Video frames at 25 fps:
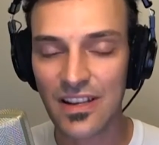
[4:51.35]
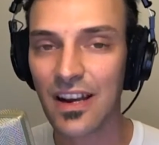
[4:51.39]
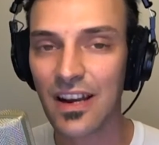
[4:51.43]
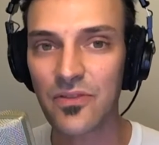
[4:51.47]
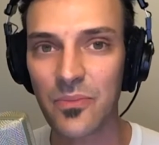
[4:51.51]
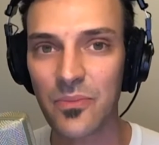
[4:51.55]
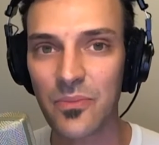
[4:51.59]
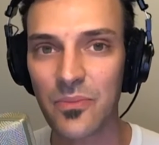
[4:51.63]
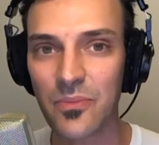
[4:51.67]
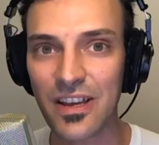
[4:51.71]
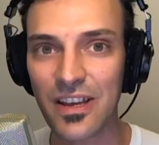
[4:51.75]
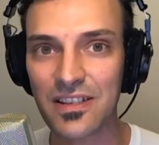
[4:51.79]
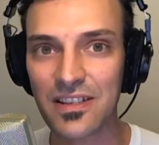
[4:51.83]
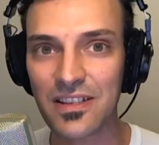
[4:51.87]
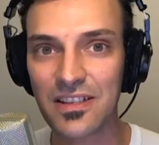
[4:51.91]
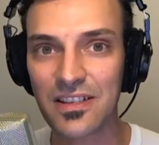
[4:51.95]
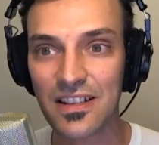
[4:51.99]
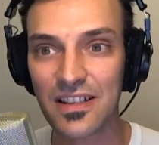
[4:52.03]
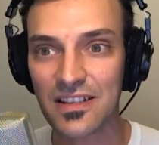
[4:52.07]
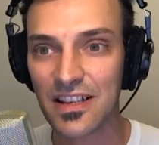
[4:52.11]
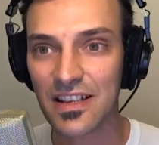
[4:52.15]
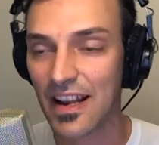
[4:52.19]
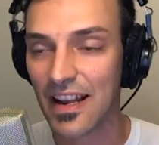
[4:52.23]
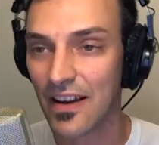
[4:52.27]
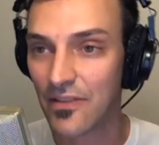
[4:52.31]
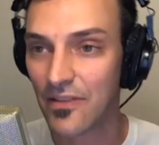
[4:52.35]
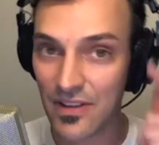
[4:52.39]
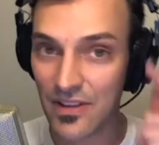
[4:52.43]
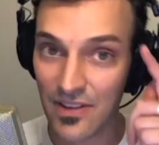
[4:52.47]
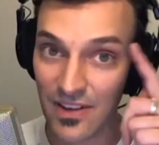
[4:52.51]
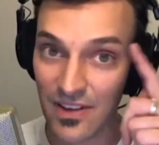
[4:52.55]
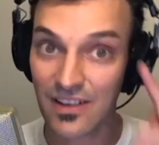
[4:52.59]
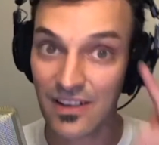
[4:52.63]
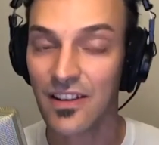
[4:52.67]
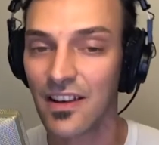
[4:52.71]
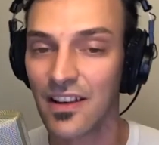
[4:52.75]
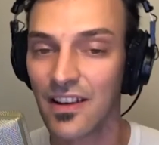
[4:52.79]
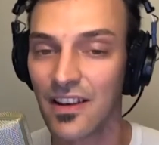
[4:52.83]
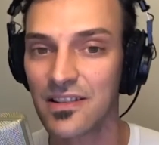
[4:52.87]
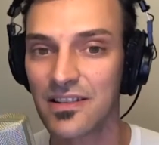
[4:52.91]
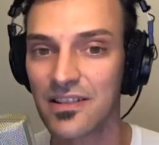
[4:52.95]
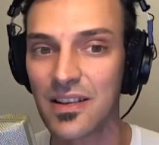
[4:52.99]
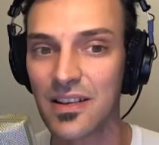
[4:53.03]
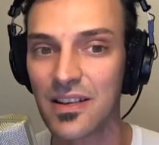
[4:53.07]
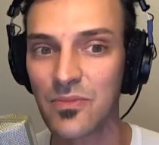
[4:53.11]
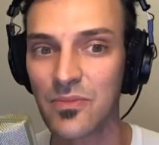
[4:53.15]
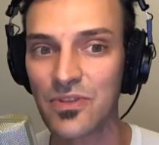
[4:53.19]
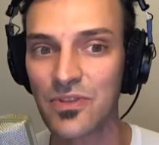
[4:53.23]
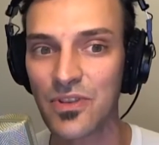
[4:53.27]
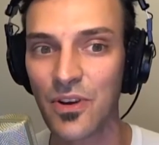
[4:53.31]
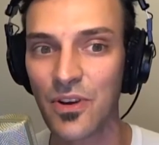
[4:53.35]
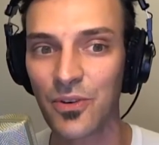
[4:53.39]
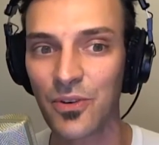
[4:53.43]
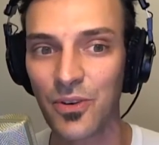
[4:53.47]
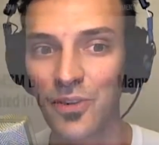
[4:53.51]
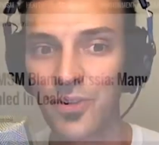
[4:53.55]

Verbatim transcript: none of it makes sense and everything does seem